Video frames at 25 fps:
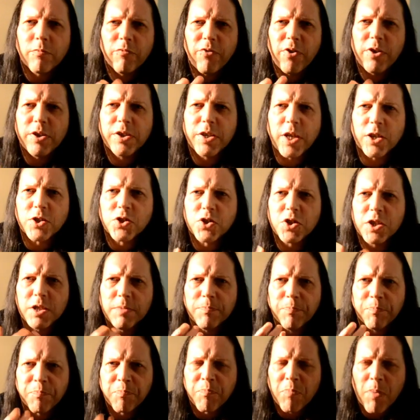Very dusty.
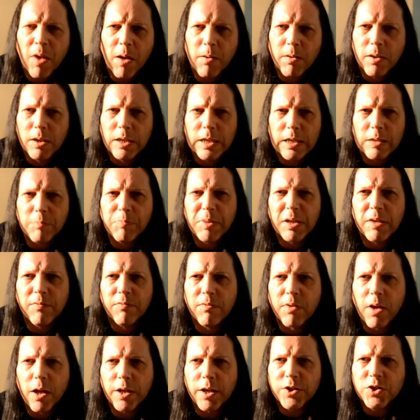Little bit of
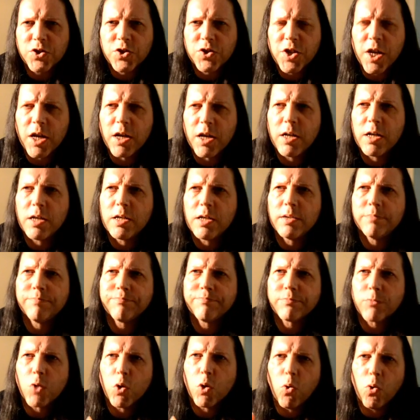light tar,
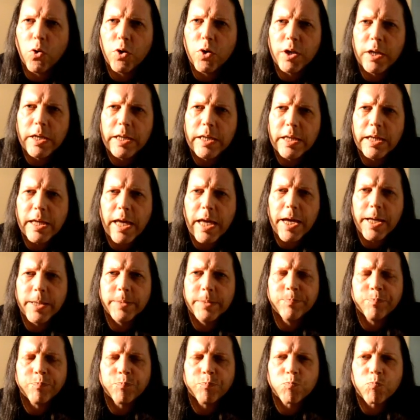oily
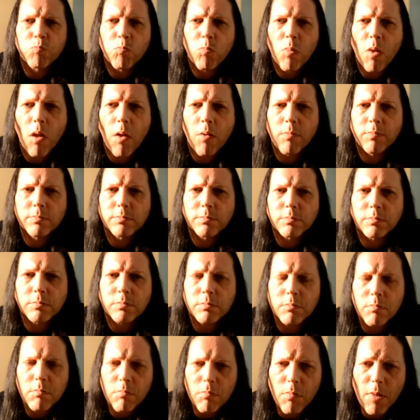again.
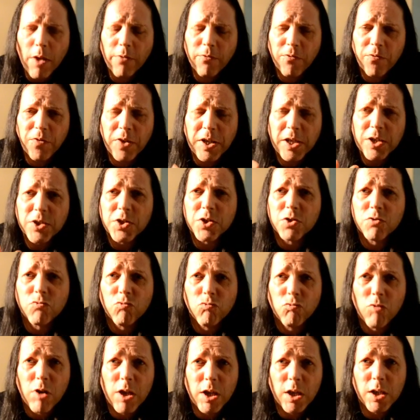Finish is
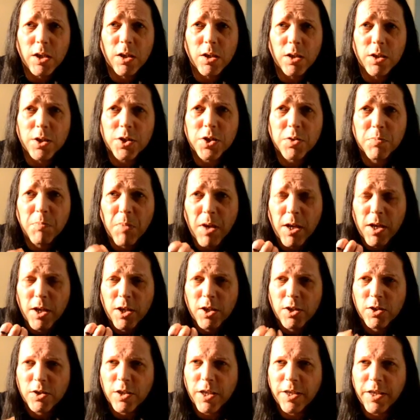really nice.
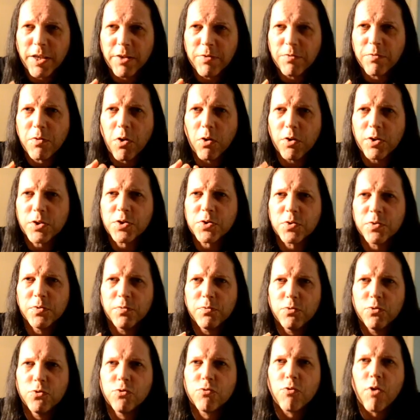And then you've got this sort
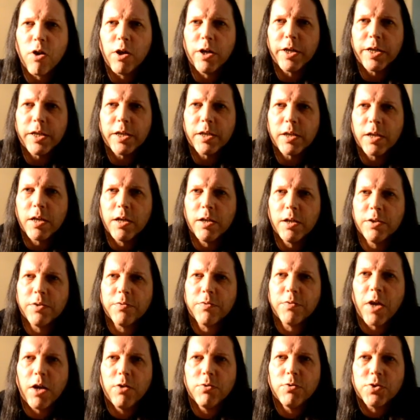of drying kind of
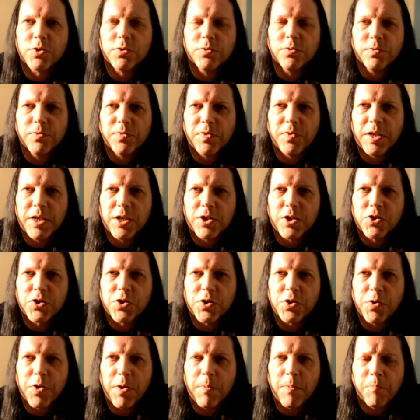coastal finish
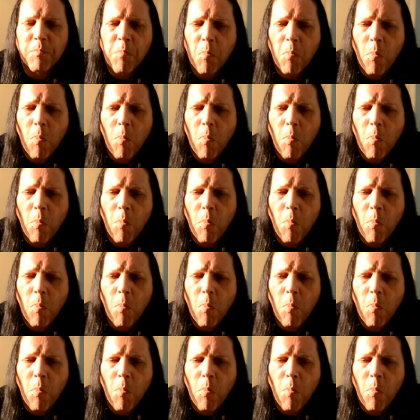to it.